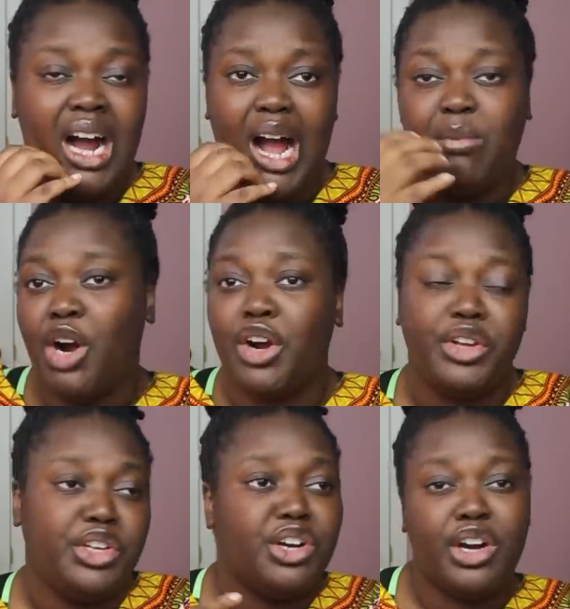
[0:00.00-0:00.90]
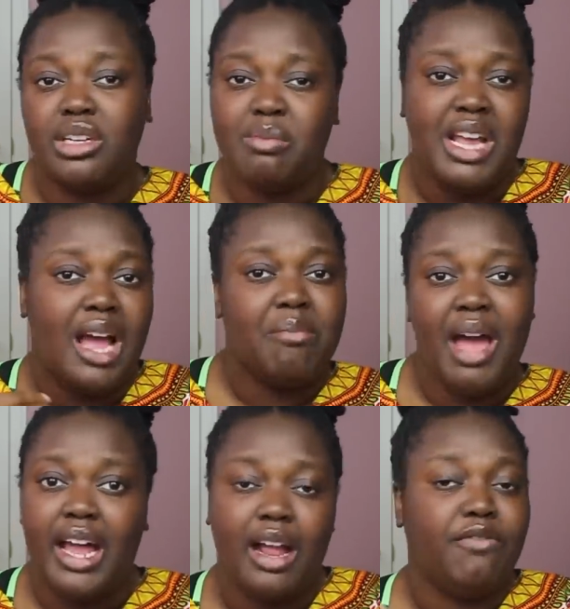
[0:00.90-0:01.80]
I'm hurt, you're hurting me, I'm
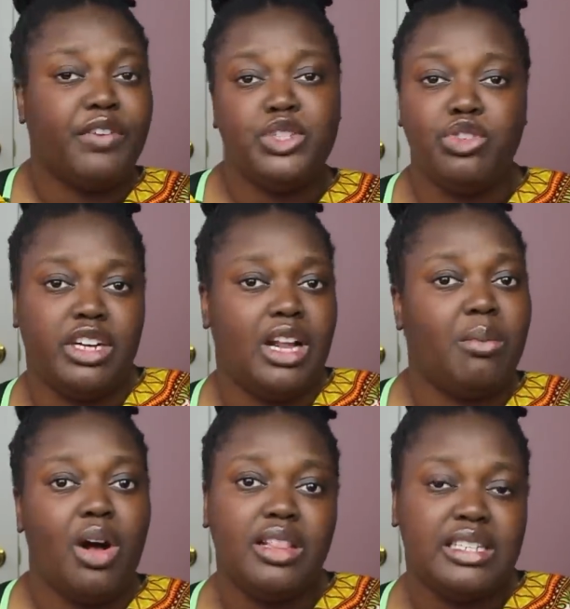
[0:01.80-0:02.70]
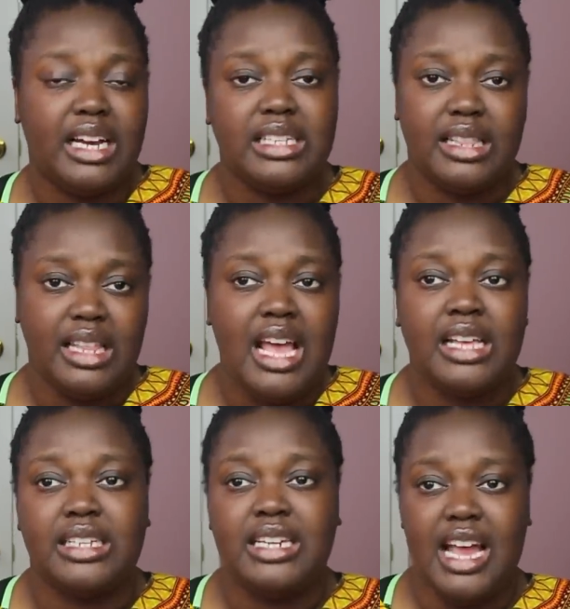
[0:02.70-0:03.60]
mad, I'm frustrated, I'm all these kinds of
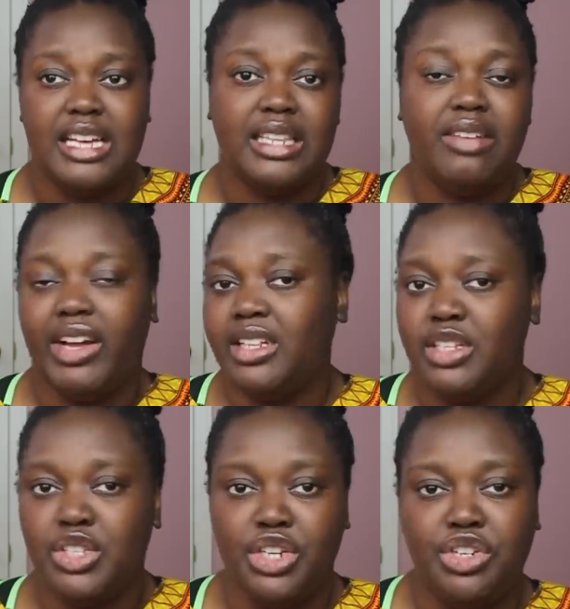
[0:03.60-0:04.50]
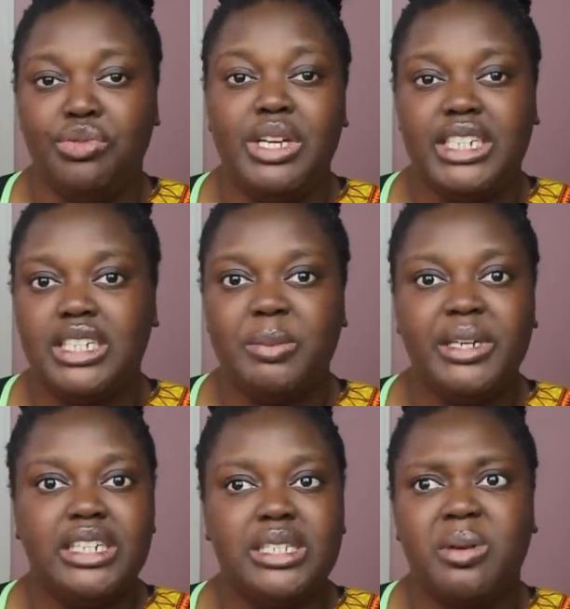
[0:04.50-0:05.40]
things. And yes, Love Island is a unique
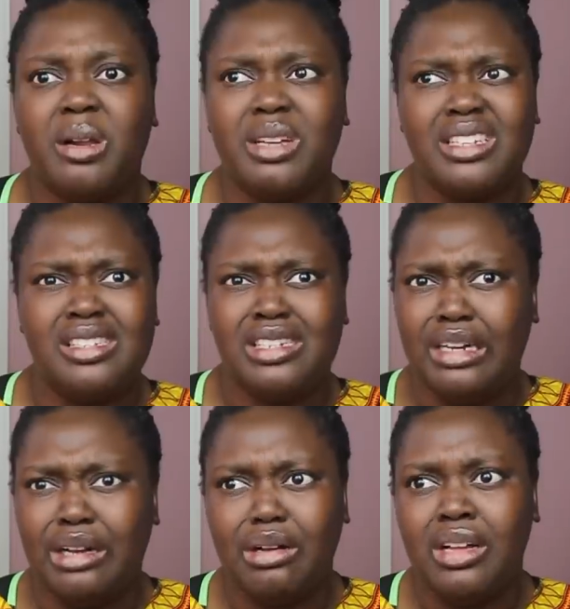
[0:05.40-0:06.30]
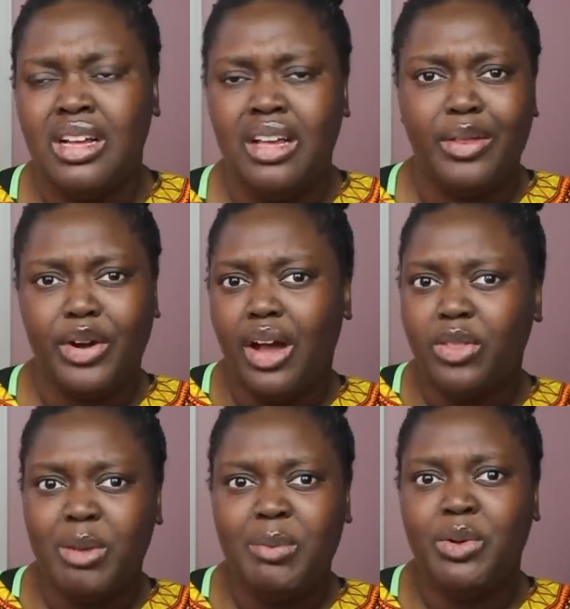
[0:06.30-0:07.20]
experience, but I'm like, still, there are
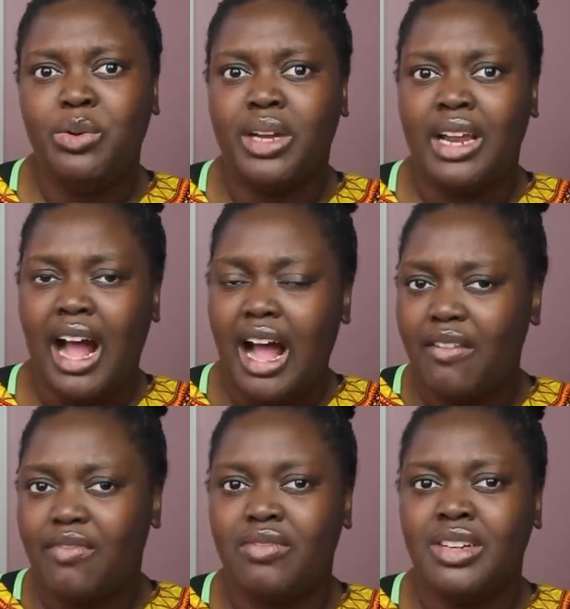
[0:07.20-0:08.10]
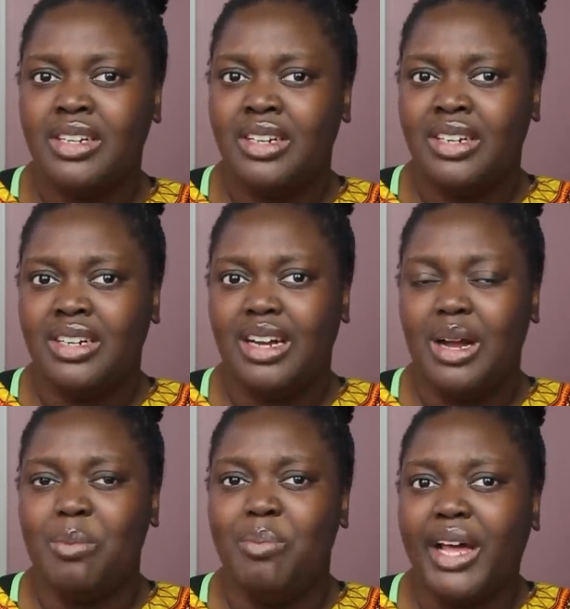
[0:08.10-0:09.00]
other people who can have
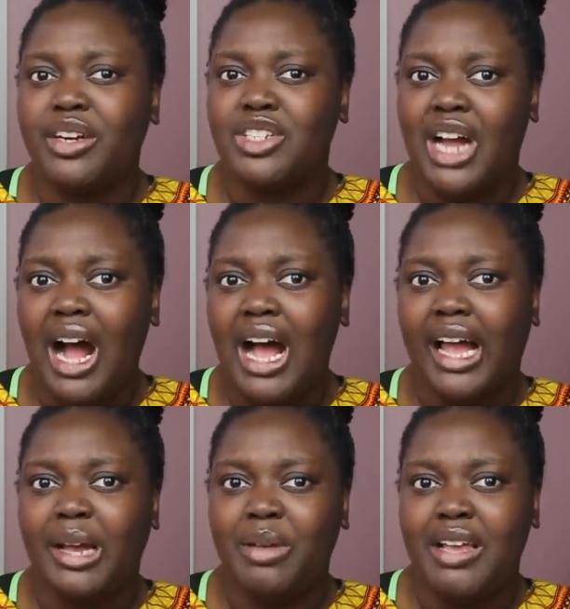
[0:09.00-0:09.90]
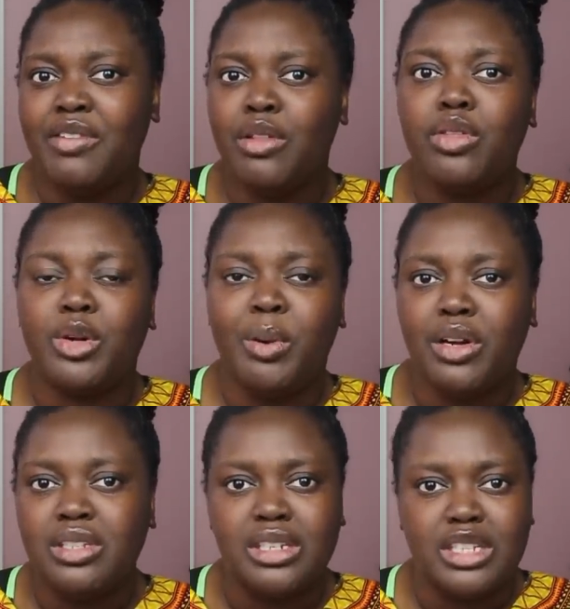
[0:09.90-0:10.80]
a better time even though their
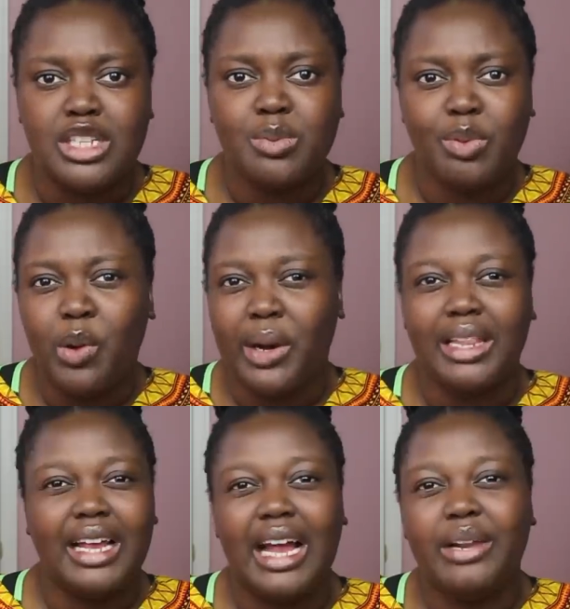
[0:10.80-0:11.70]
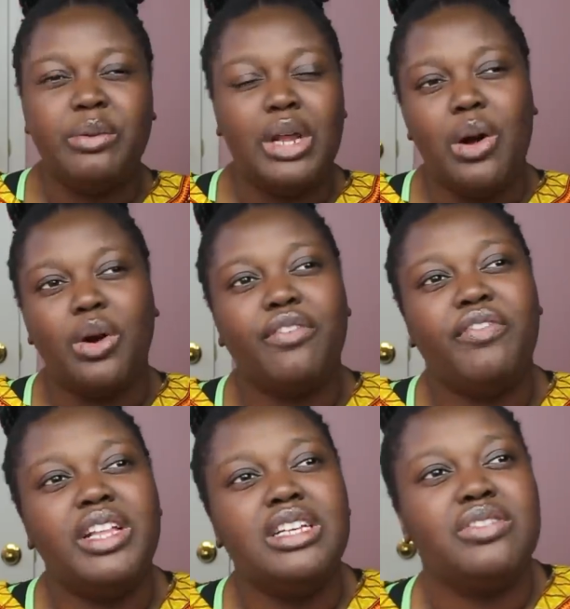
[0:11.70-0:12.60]
person is exploring. Like, I don't know. Her
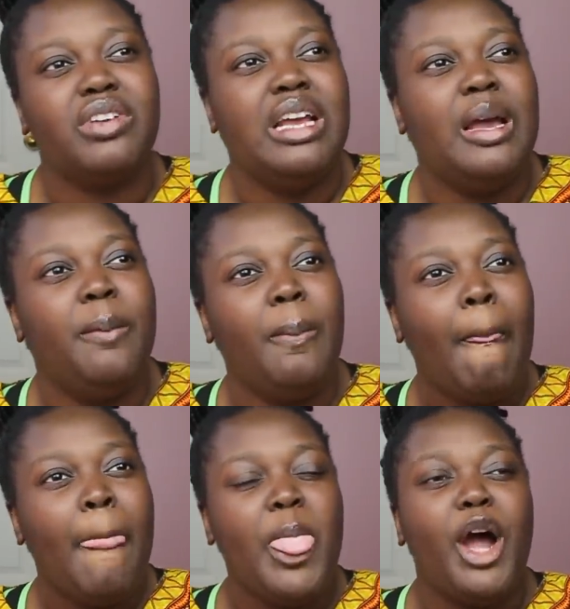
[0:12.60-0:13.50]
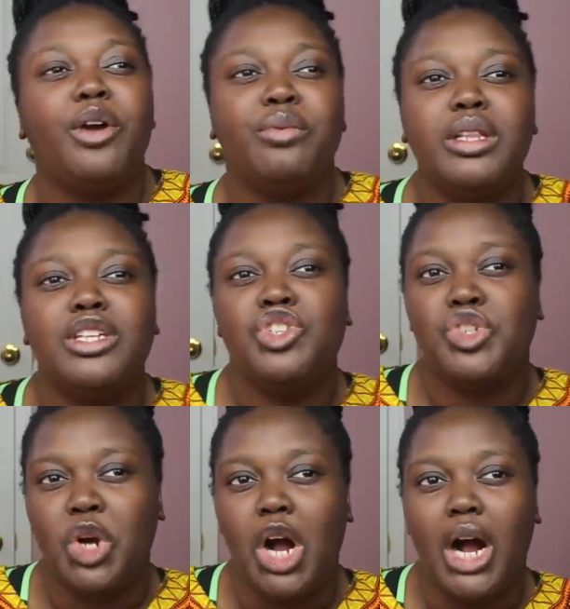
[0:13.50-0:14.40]
feelings for him are really
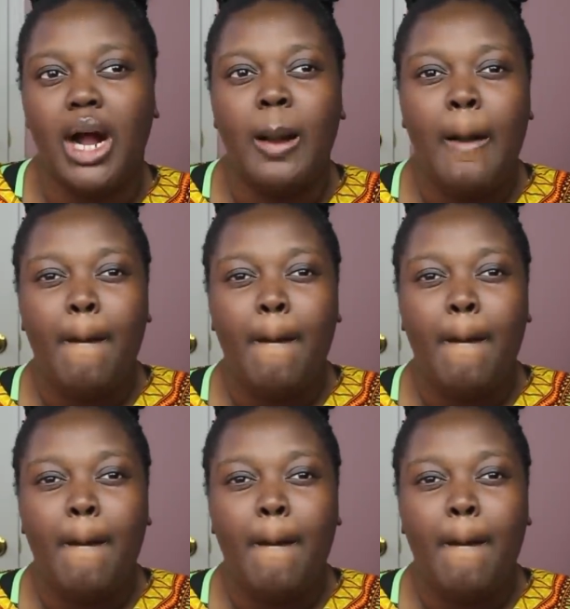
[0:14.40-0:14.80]
strong.